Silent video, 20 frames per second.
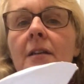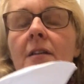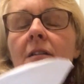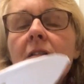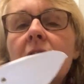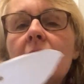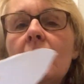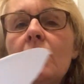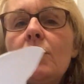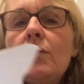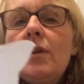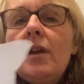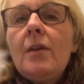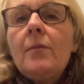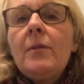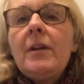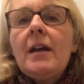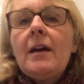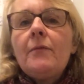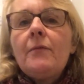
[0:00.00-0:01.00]
So here
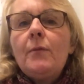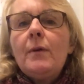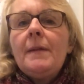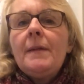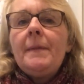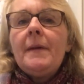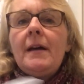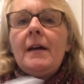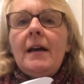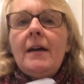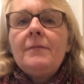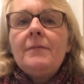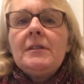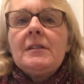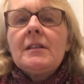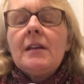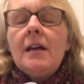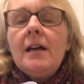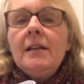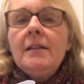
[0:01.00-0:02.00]
we have one that I
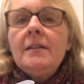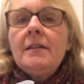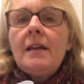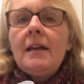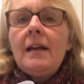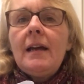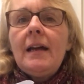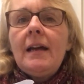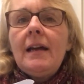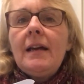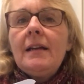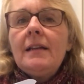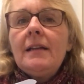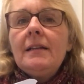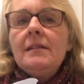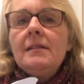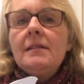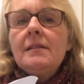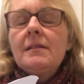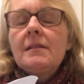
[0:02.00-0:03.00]
haven't done,
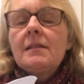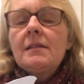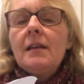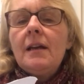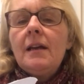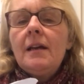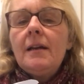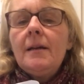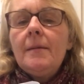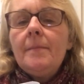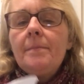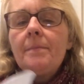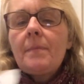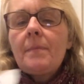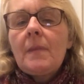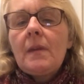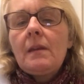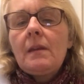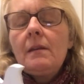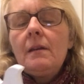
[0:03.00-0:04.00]
and I'm
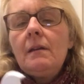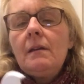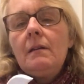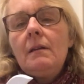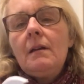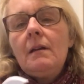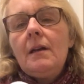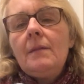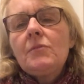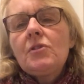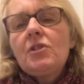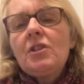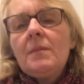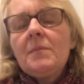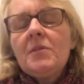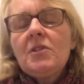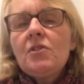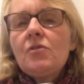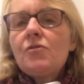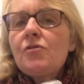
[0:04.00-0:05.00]

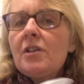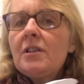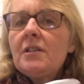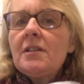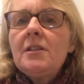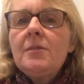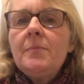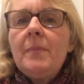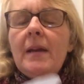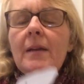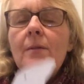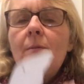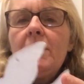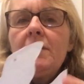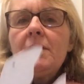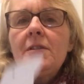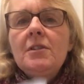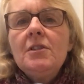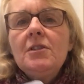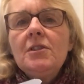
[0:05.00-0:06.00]
still trying to debate
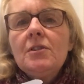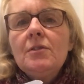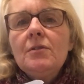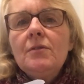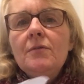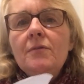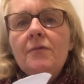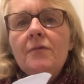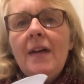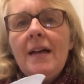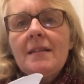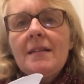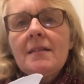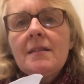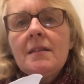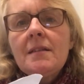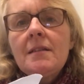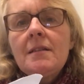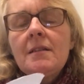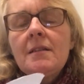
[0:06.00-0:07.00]
whether to do that
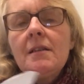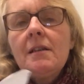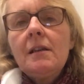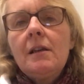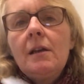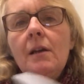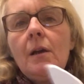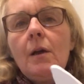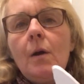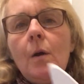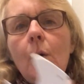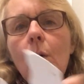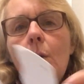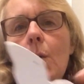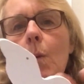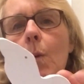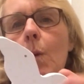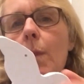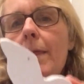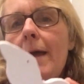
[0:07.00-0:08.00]
side
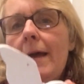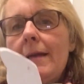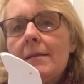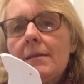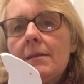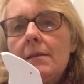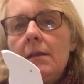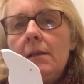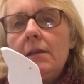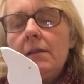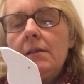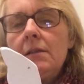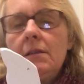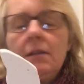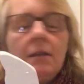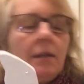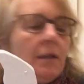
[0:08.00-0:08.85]
or that side,